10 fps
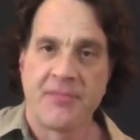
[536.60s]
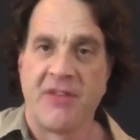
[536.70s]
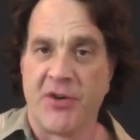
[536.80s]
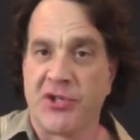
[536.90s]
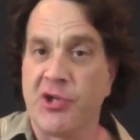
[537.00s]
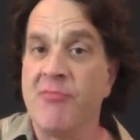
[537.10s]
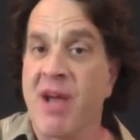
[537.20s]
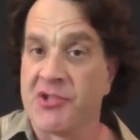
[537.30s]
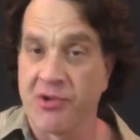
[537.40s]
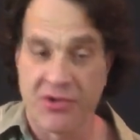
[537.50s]
For 2
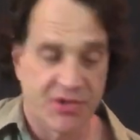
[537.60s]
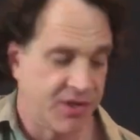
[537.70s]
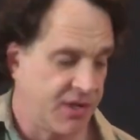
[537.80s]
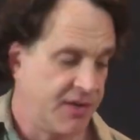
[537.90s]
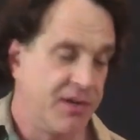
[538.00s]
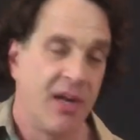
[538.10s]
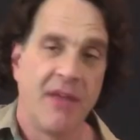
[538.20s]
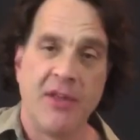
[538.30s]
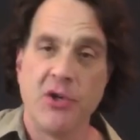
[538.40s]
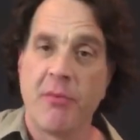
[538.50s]
measures.
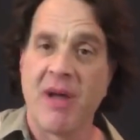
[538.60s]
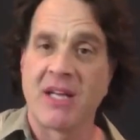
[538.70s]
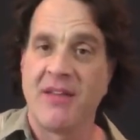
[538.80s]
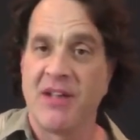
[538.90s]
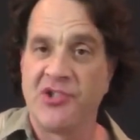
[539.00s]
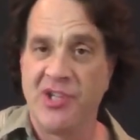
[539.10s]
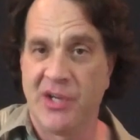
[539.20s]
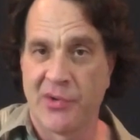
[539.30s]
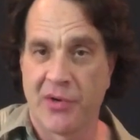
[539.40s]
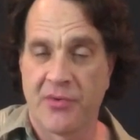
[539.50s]
Then you go back to that G
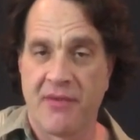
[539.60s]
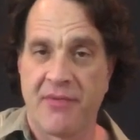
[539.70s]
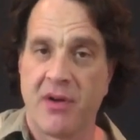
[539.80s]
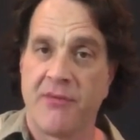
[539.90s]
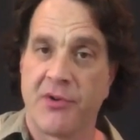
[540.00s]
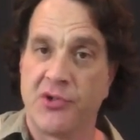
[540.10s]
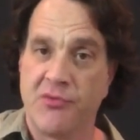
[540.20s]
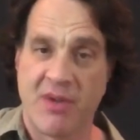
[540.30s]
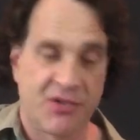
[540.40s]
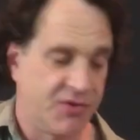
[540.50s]
chord riff for
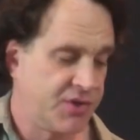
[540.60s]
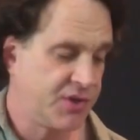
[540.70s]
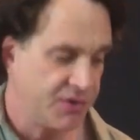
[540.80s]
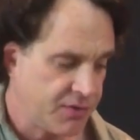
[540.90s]
2 measures.